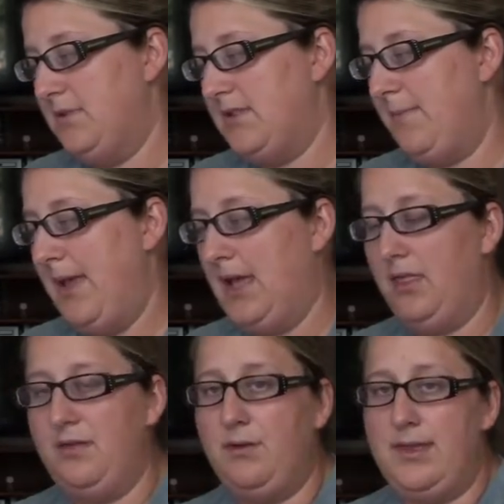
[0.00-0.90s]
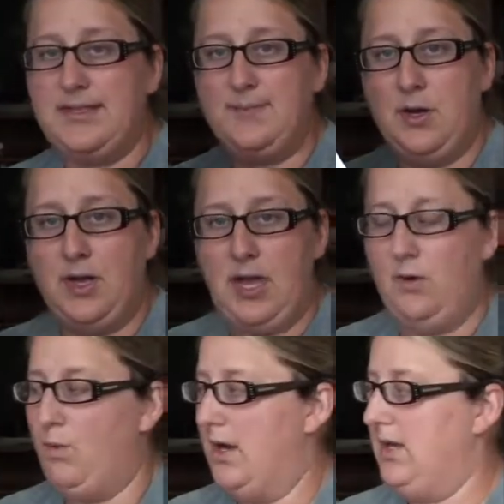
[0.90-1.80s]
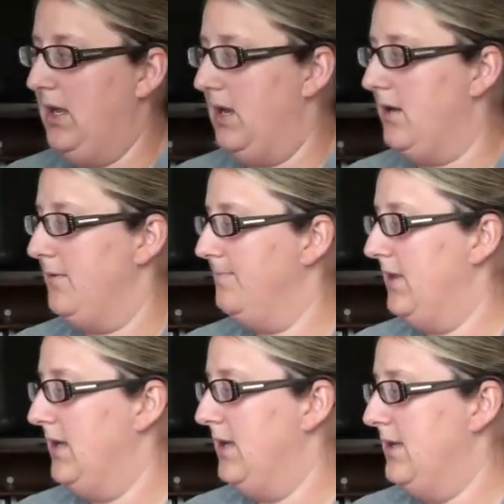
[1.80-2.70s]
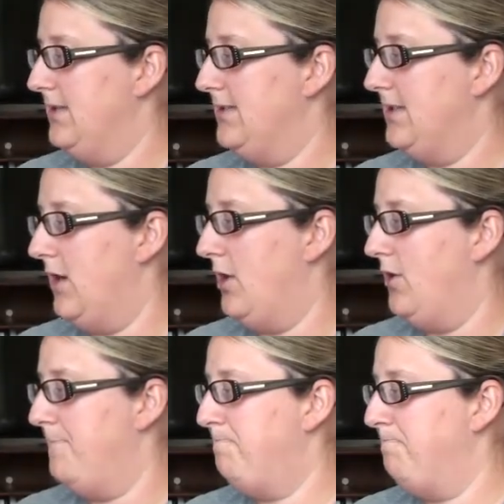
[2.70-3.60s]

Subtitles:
to make it through this book in 1 year. So